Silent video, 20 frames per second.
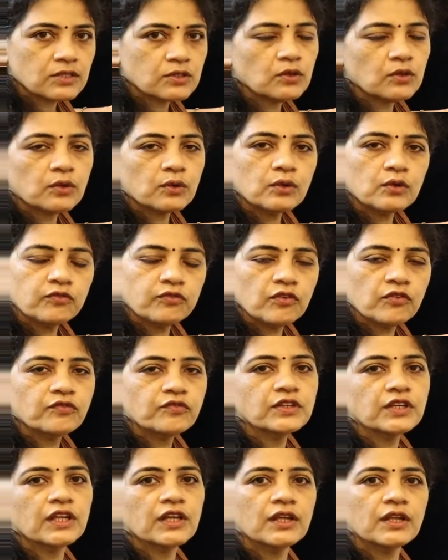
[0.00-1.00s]
So root
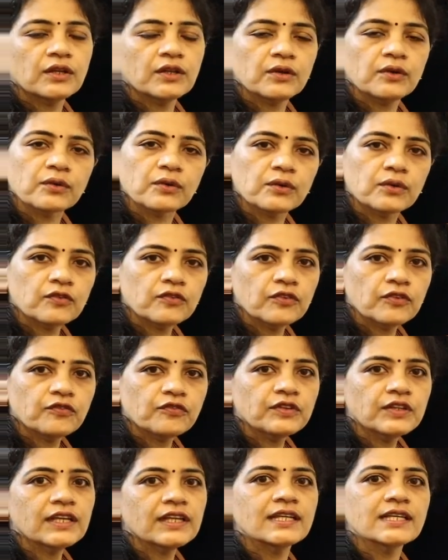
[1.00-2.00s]
15 into root
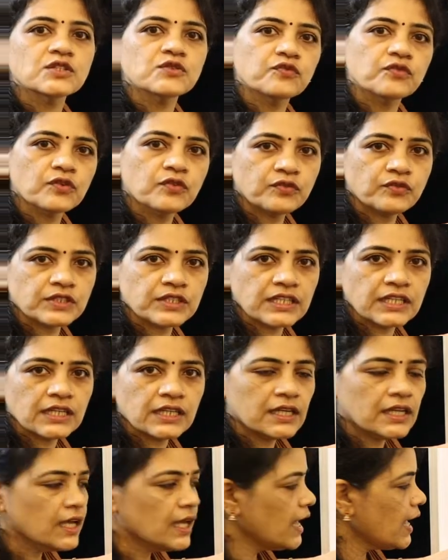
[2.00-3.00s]
15 is
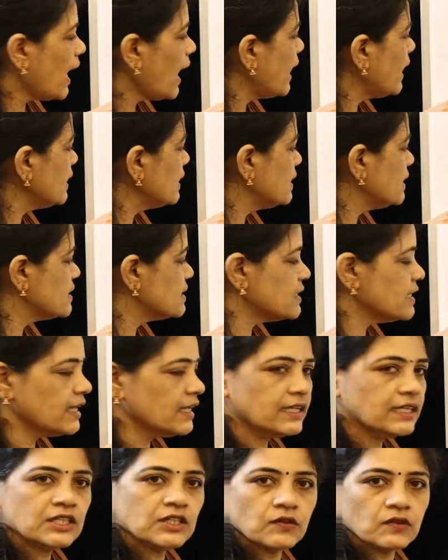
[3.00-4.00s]
15. And this
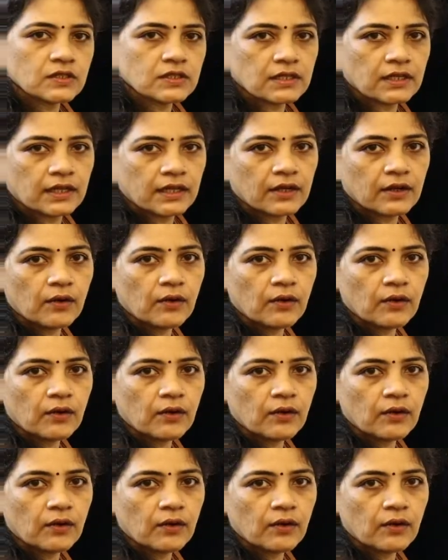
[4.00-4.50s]
negative sign.